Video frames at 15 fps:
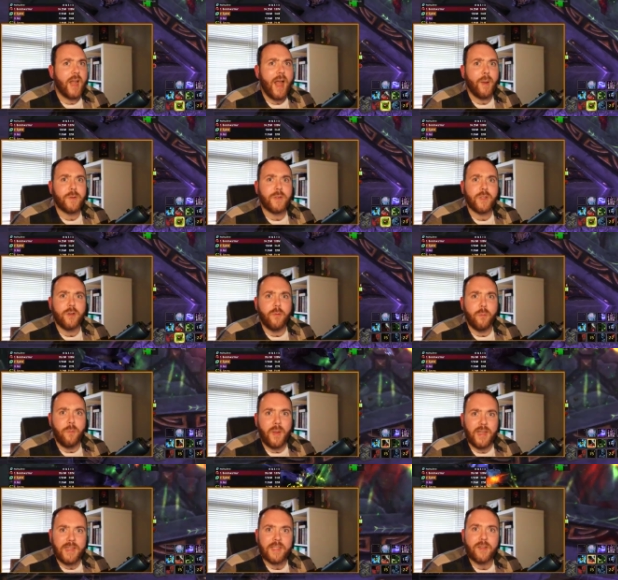absolute
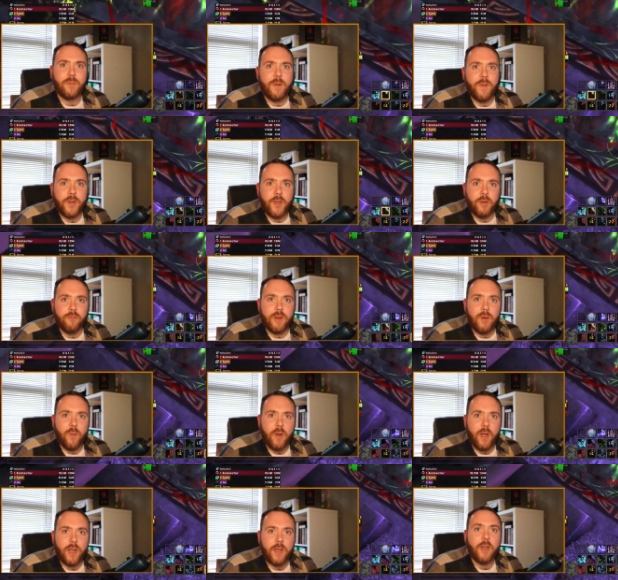beast with the new
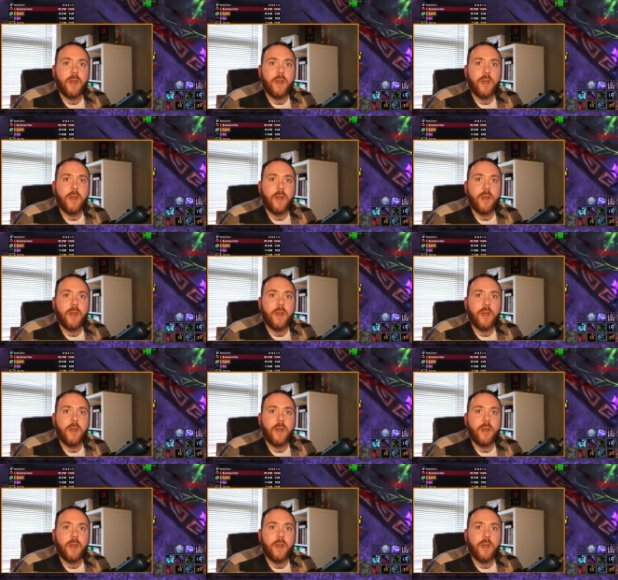rework.